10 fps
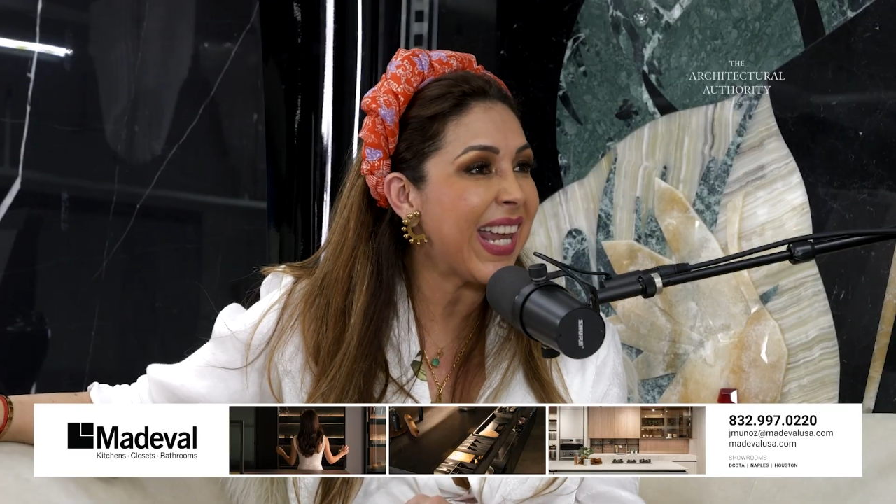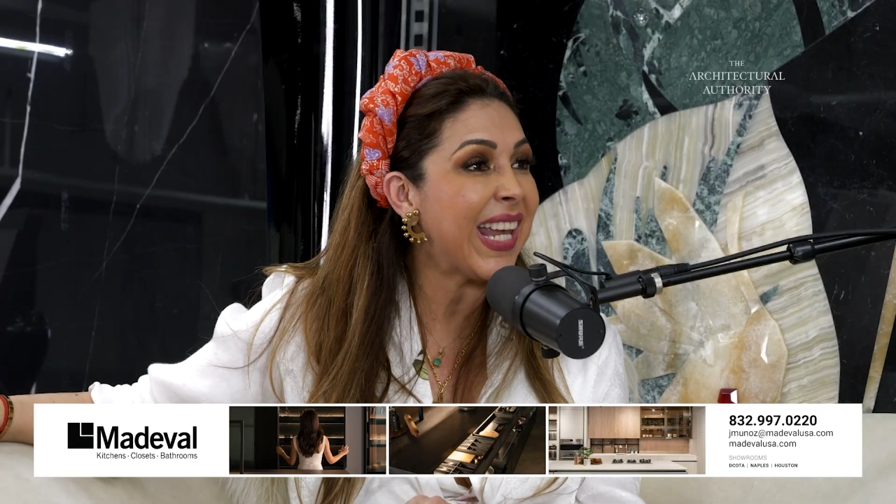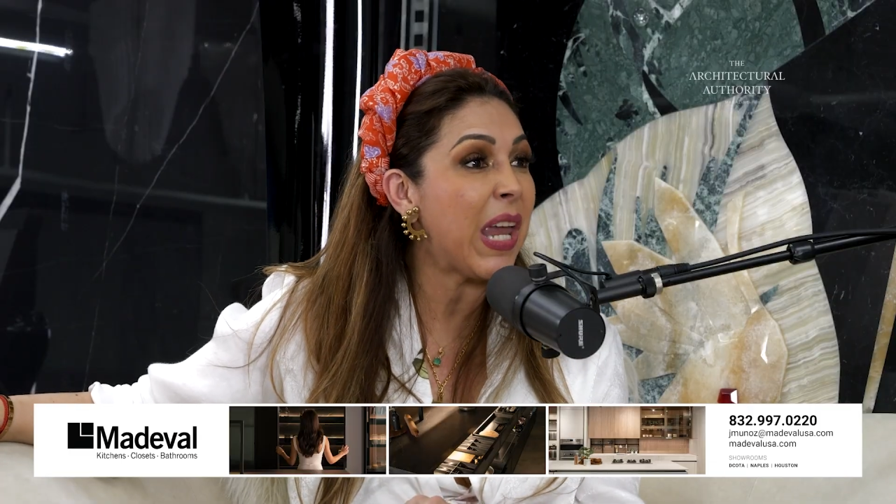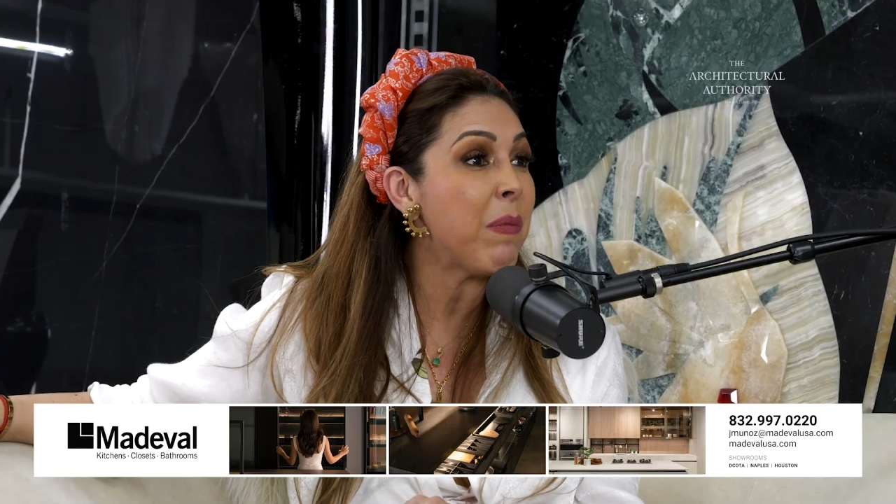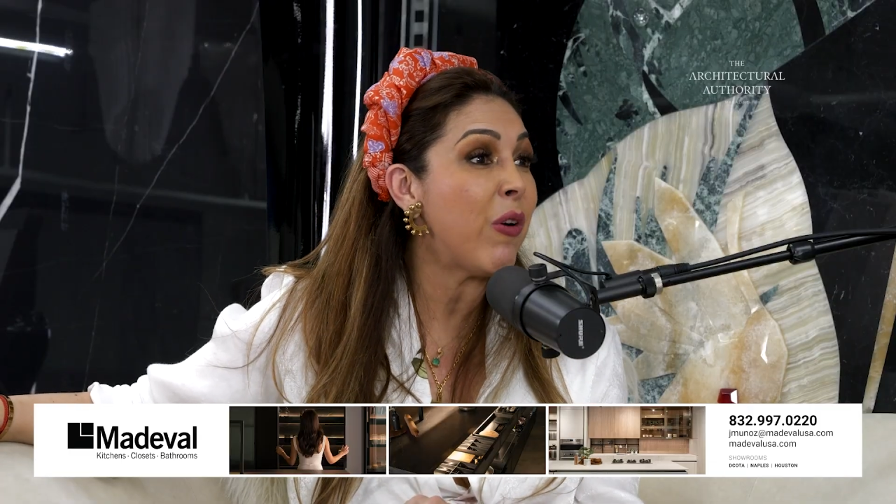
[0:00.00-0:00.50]
It
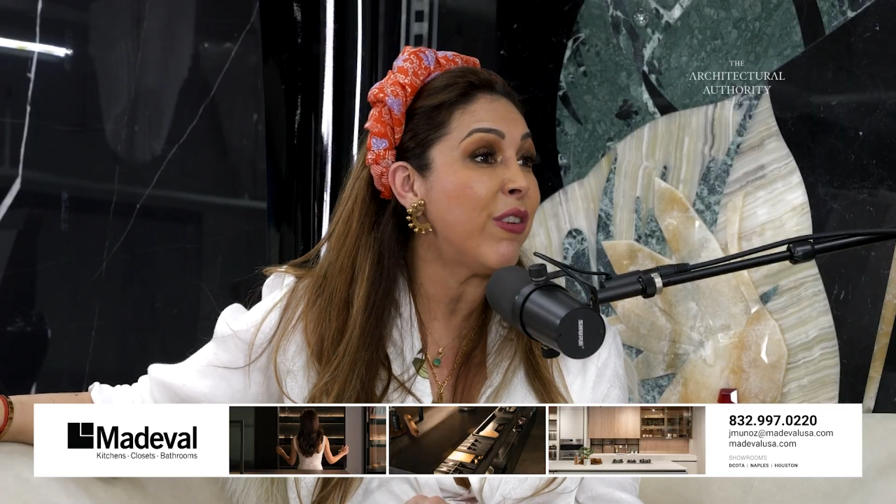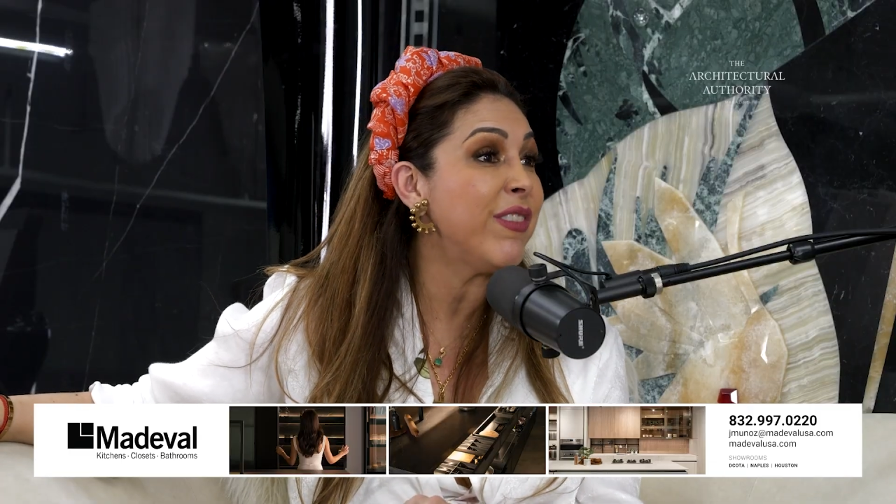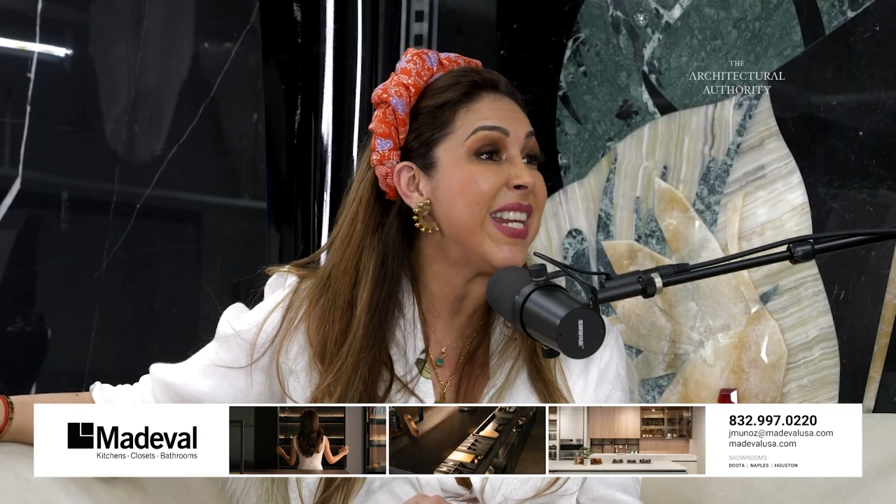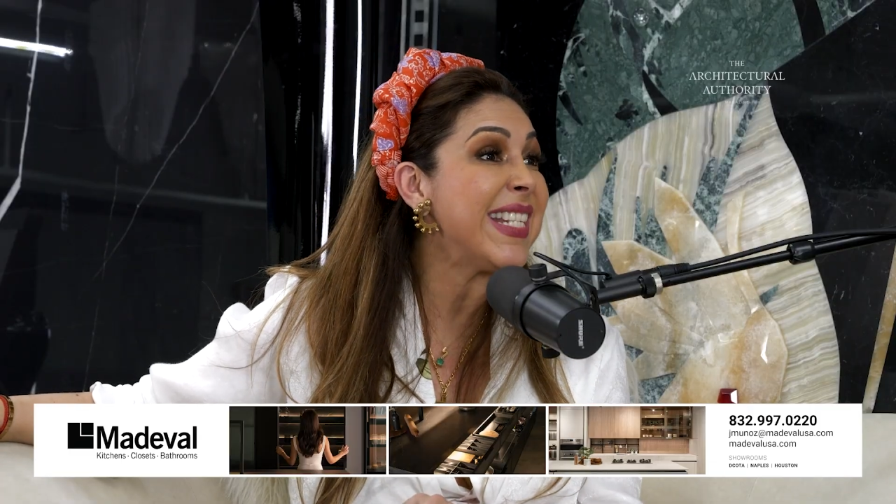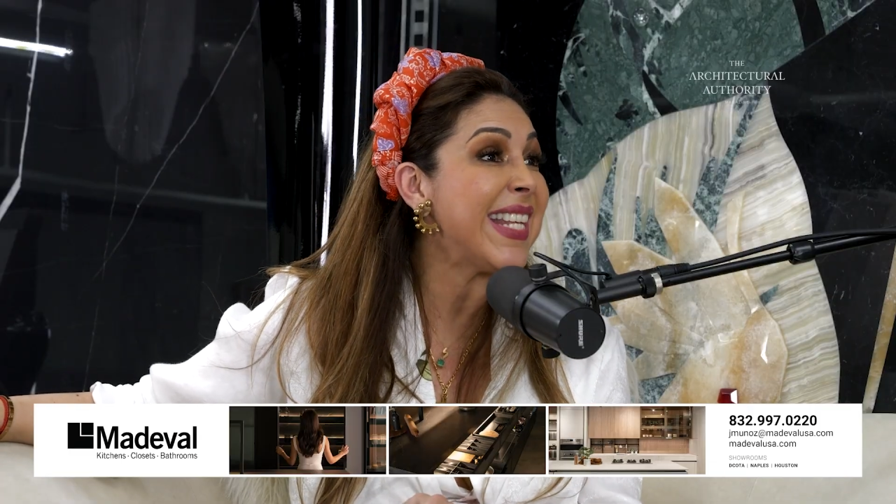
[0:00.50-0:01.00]
came out of
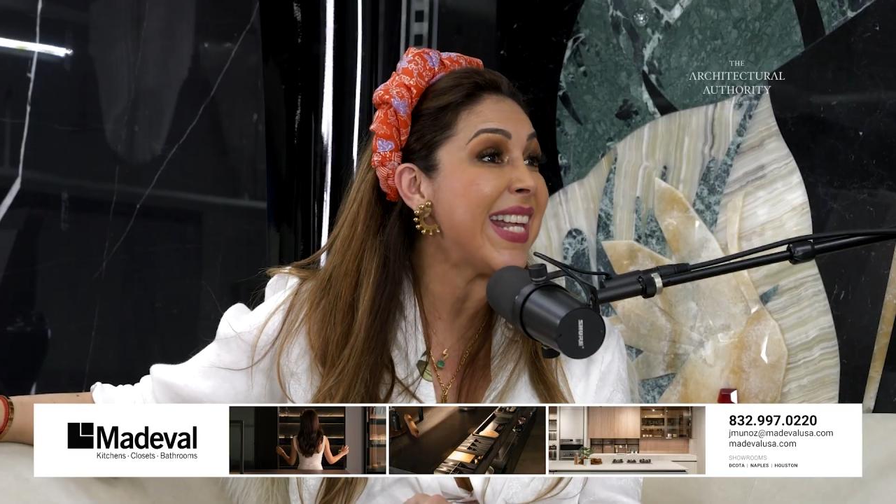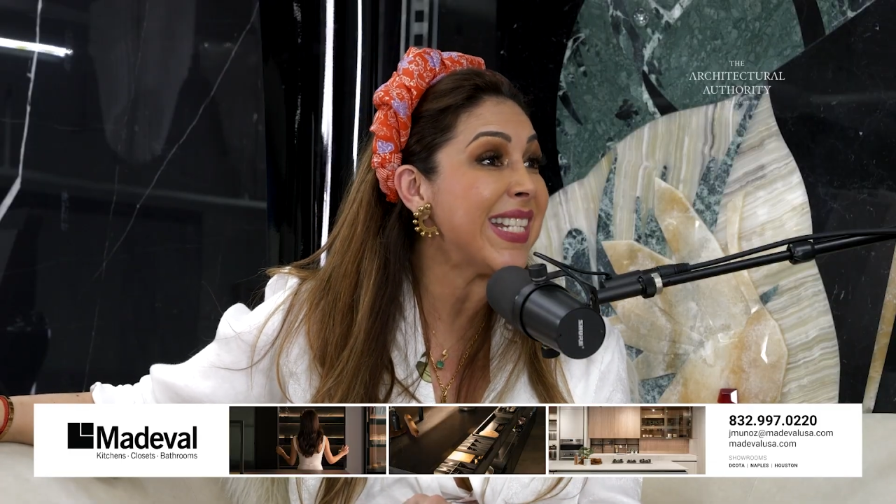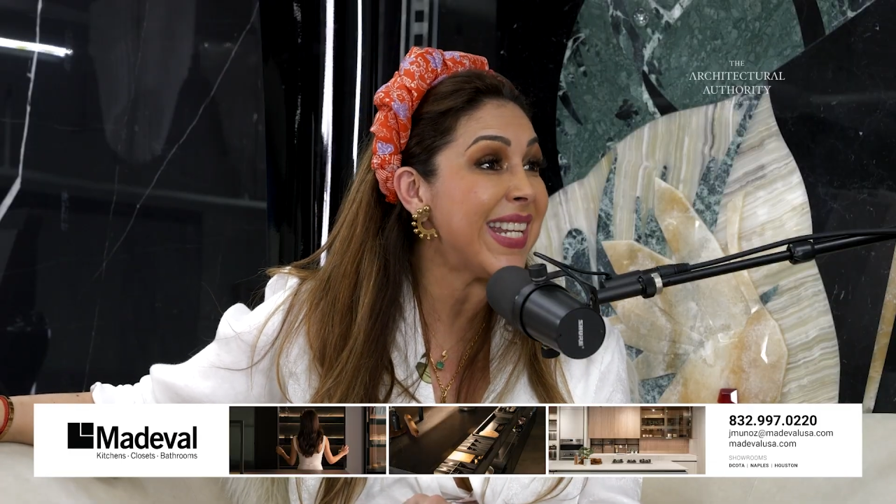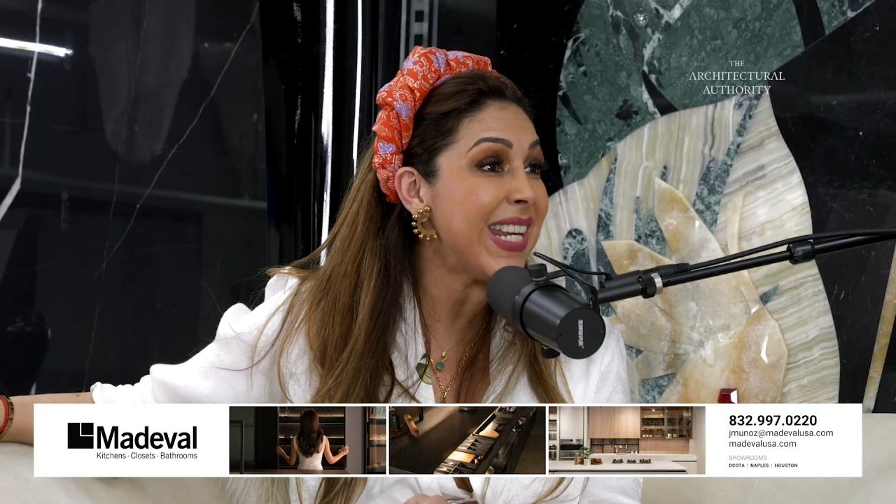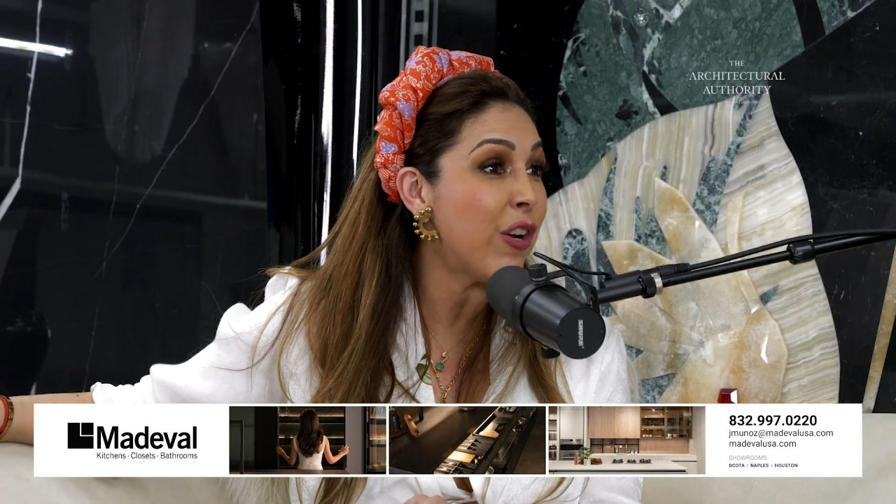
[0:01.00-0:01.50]

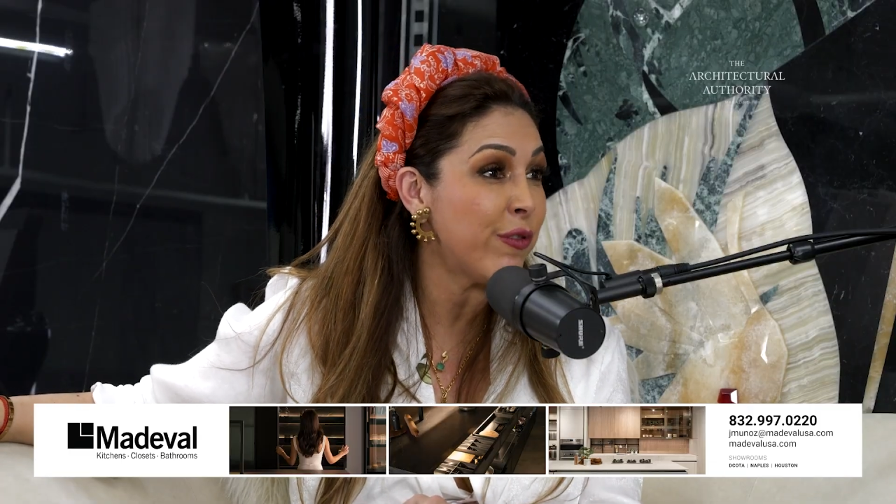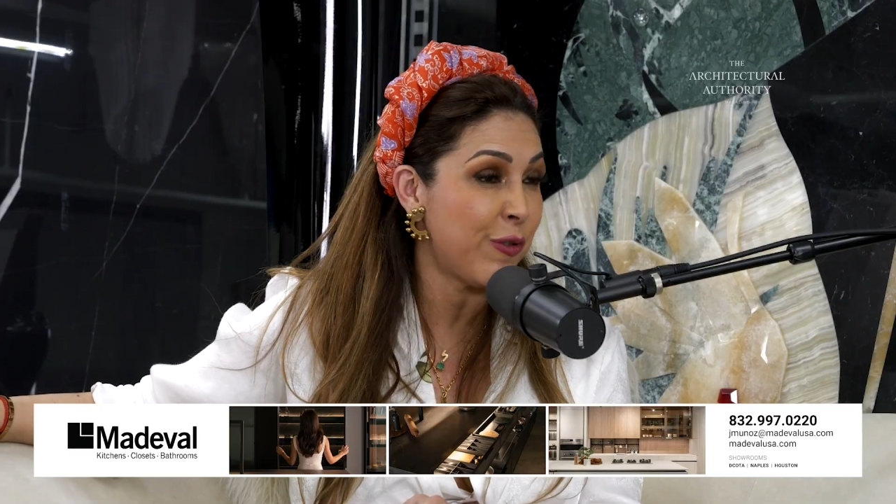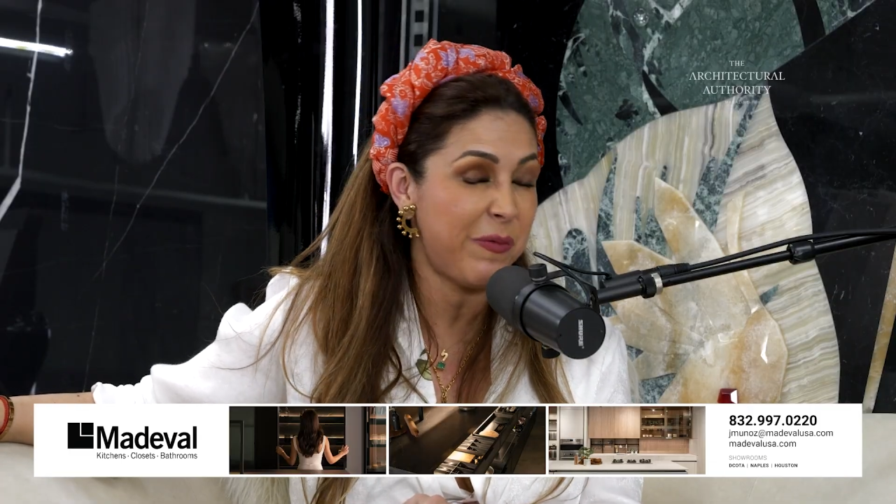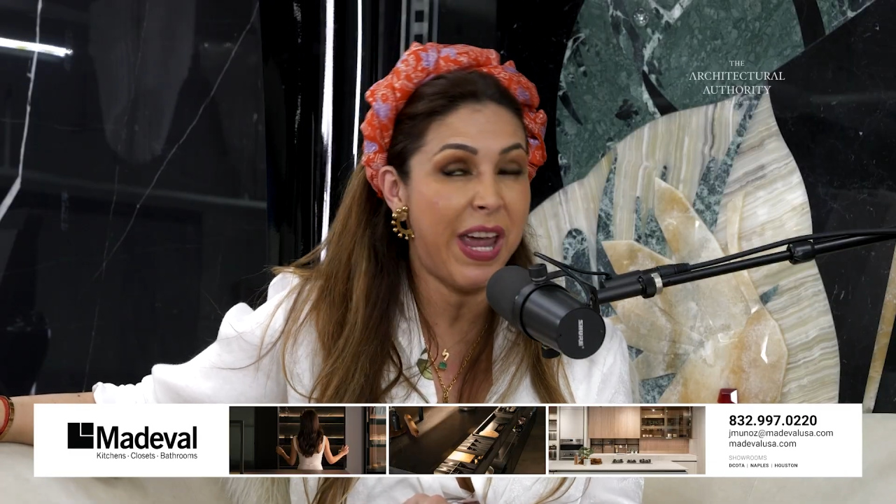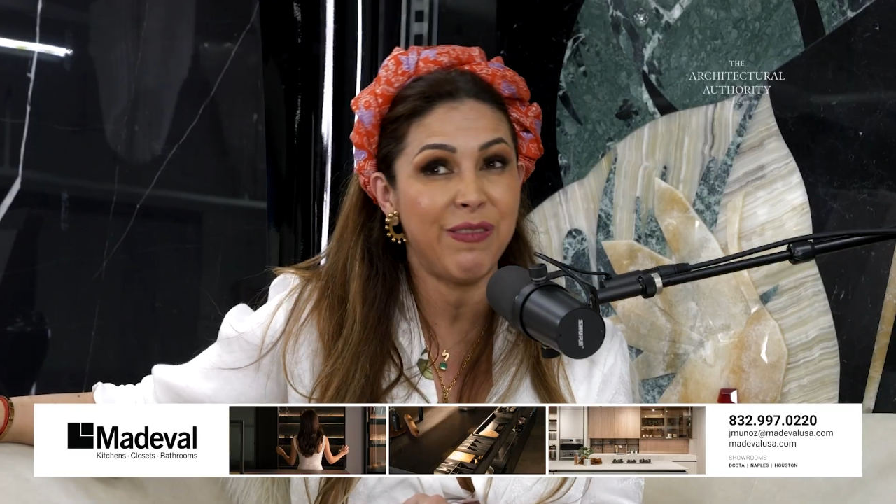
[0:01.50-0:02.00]
necessity of
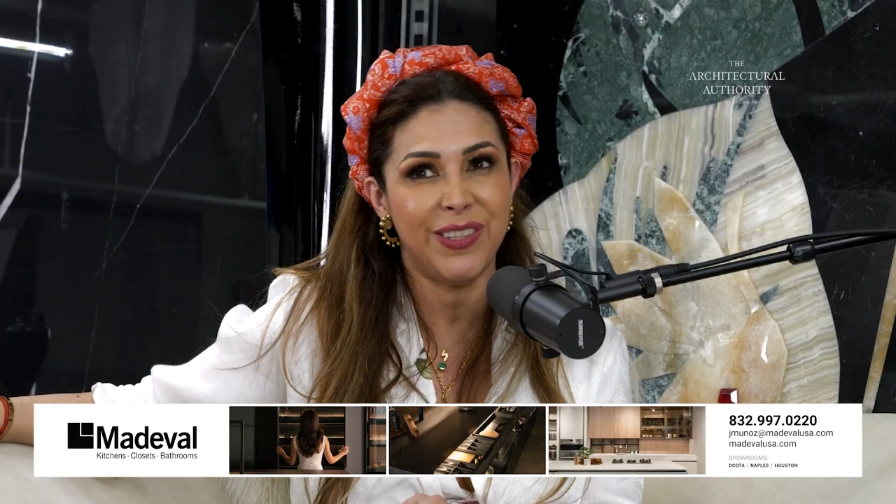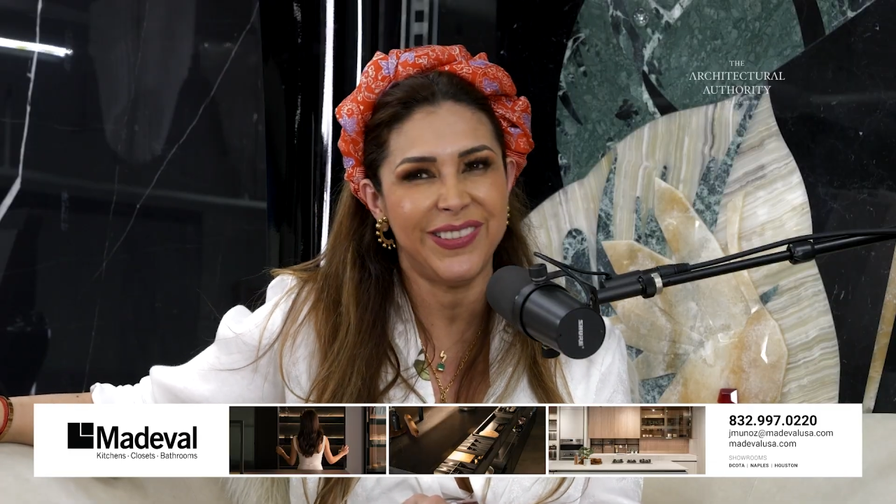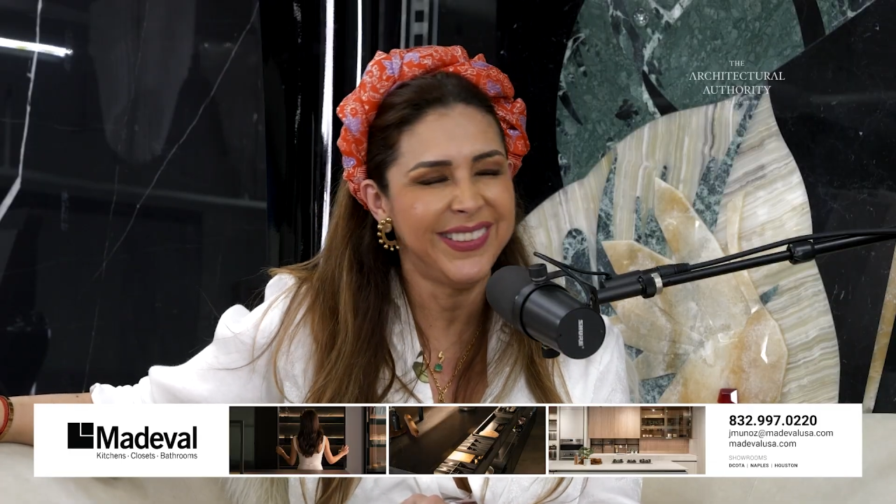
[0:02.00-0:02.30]
survival.